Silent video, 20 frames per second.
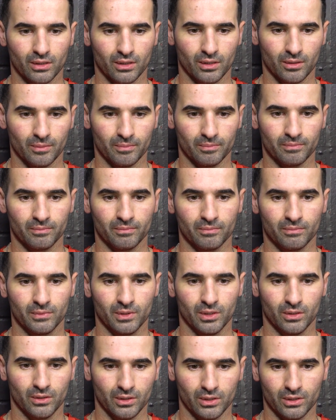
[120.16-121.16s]
And
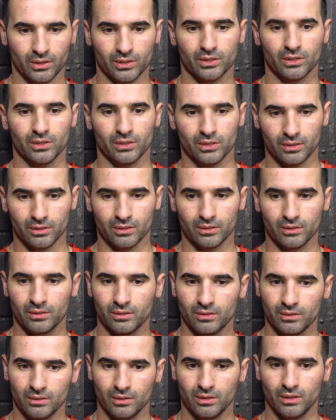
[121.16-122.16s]
there's certain
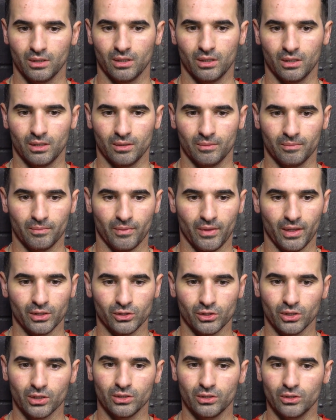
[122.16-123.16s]

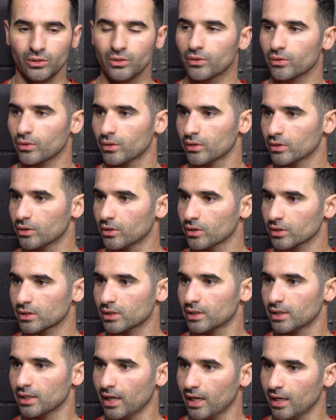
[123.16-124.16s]
things you can do throughout the
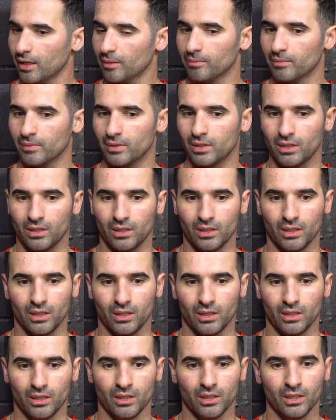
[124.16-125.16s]
course of the game
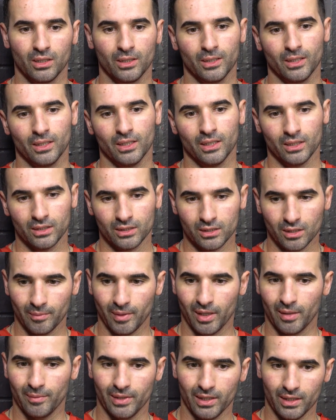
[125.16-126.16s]
to
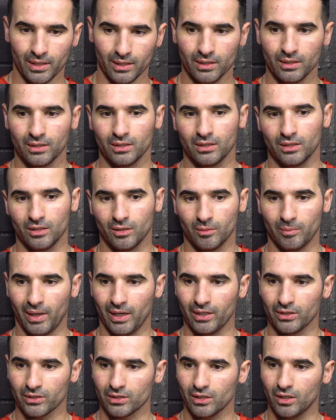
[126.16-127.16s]
maybe,
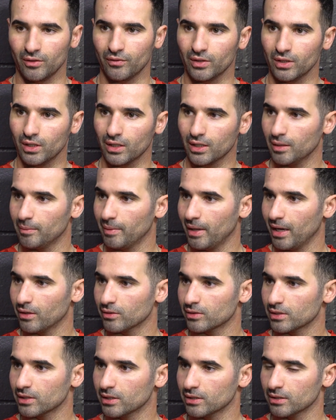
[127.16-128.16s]
buy yourself a lucky
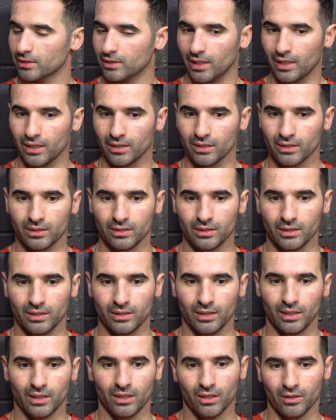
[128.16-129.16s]
bounce here and there,
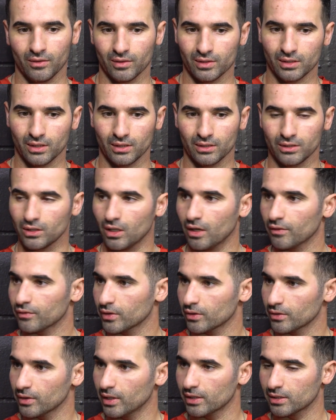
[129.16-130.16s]
and then all of a sudden you're off
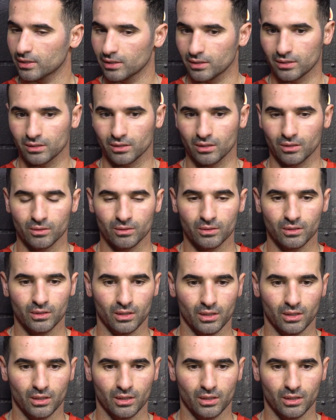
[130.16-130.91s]
to the races. So,